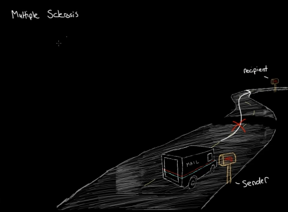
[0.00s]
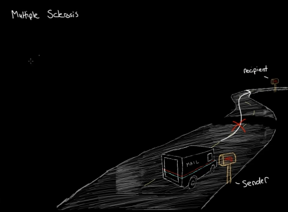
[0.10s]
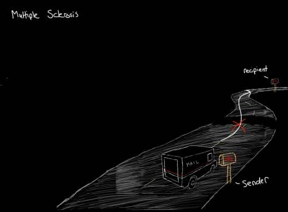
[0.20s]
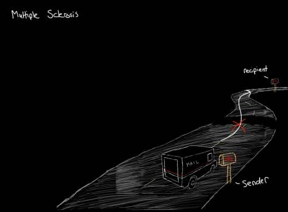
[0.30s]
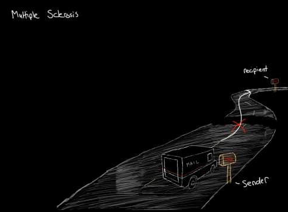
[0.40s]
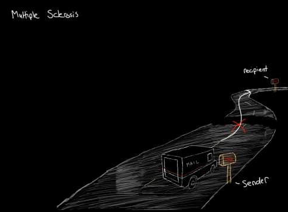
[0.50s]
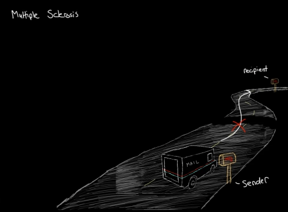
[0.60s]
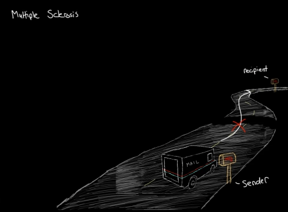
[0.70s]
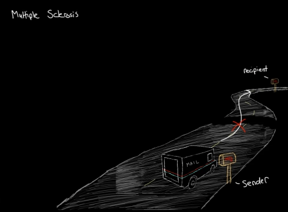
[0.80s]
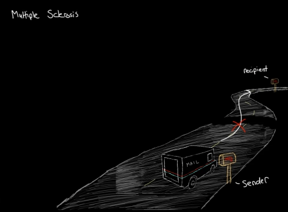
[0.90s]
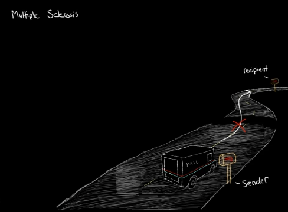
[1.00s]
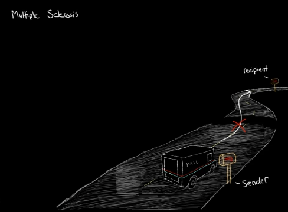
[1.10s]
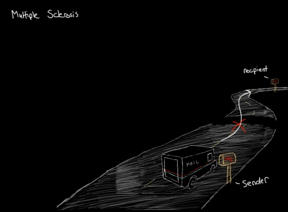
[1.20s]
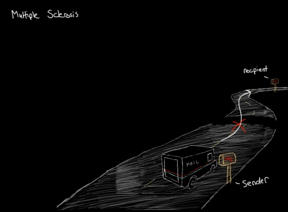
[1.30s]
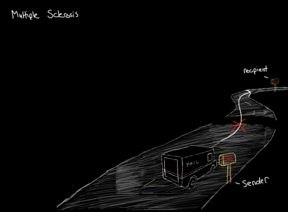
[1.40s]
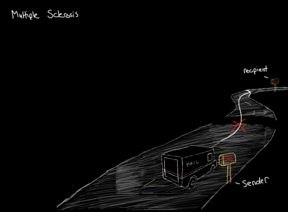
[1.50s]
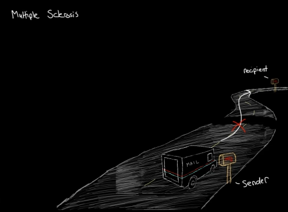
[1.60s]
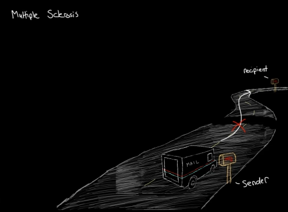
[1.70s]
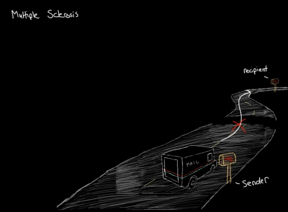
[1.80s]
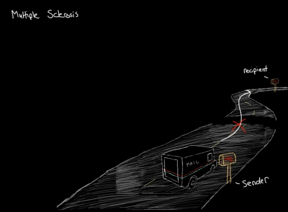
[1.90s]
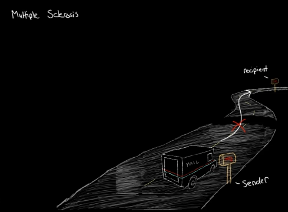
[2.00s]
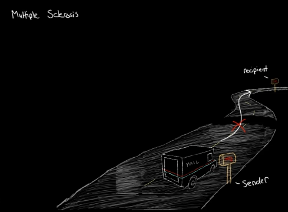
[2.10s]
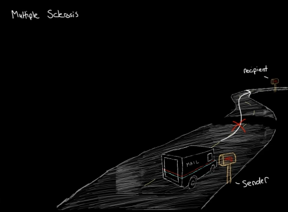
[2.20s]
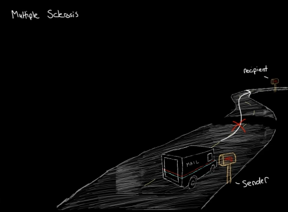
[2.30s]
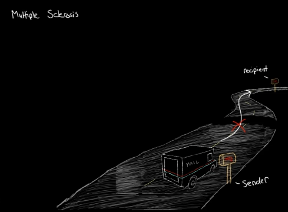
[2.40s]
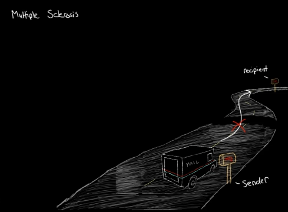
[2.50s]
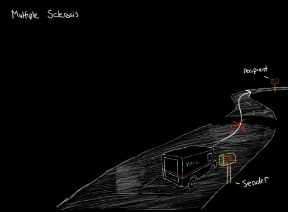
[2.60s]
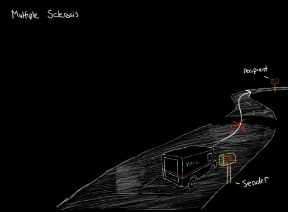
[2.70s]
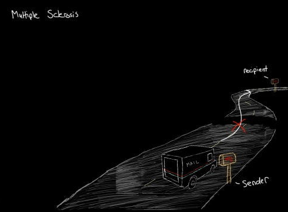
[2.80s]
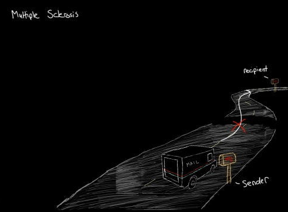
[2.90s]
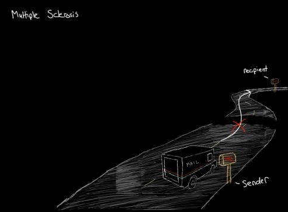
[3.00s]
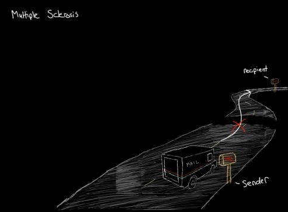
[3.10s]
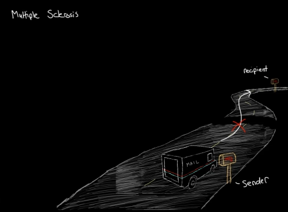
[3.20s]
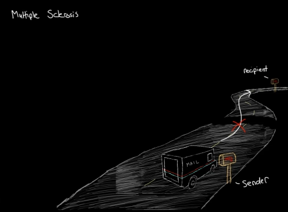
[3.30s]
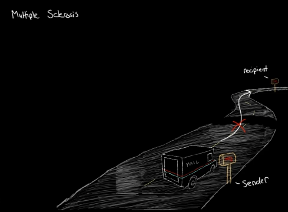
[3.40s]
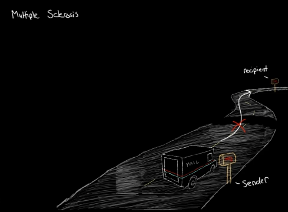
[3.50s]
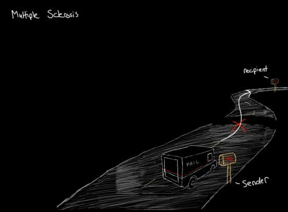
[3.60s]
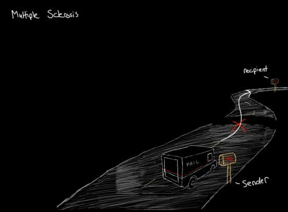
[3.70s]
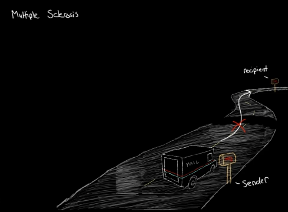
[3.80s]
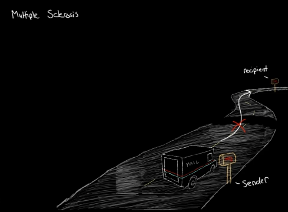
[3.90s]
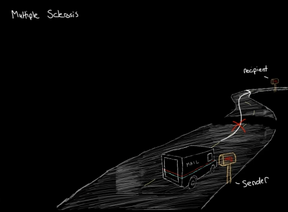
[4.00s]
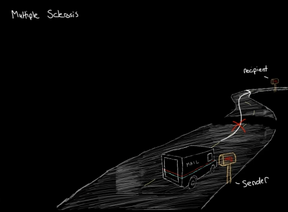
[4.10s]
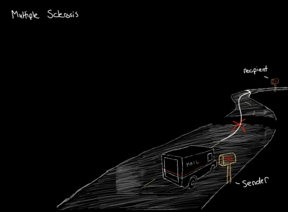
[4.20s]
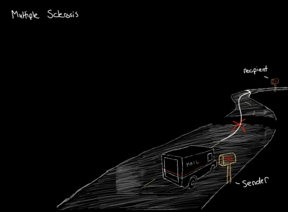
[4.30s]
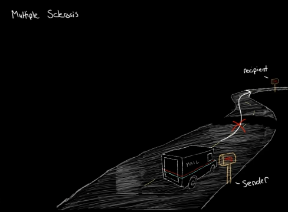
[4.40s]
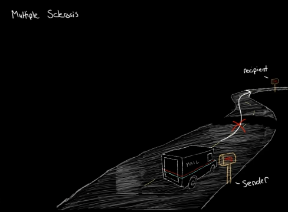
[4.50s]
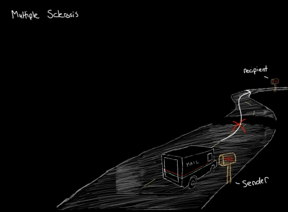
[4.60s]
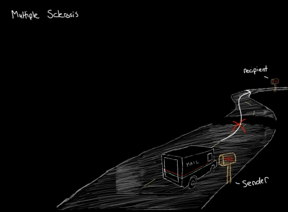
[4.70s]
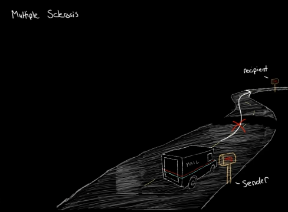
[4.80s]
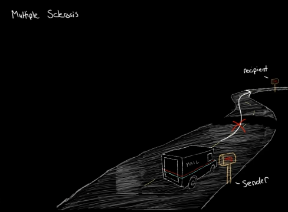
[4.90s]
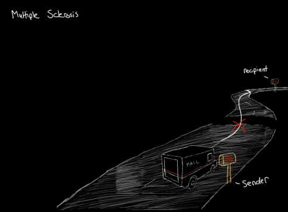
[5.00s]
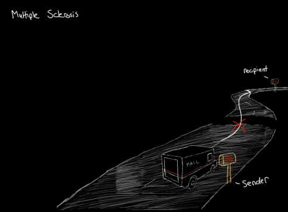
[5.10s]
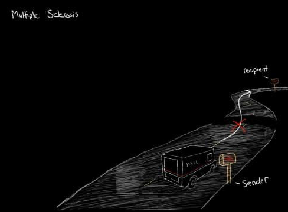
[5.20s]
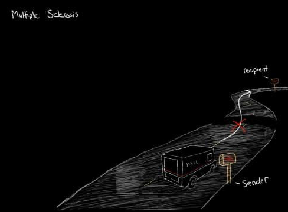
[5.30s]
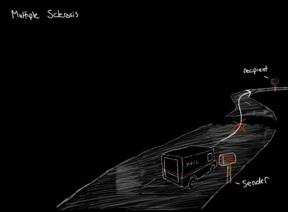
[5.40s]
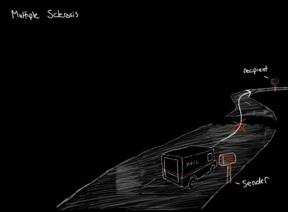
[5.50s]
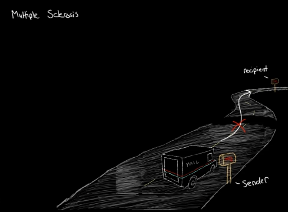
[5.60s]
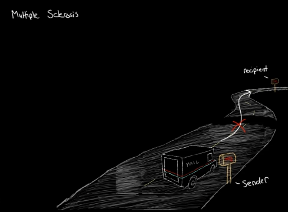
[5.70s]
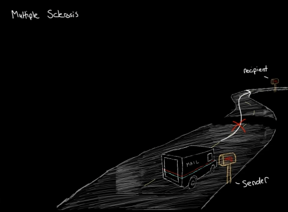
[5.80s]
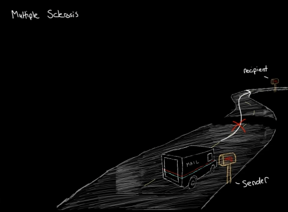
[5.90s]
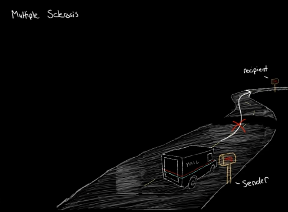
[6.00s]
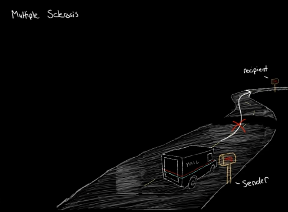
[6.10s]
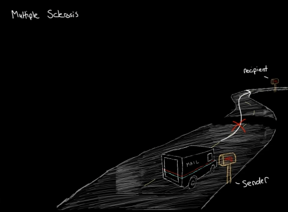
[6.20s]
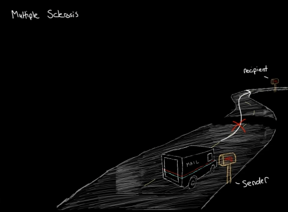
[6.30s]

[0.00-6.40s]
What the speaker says: (no speaker visible)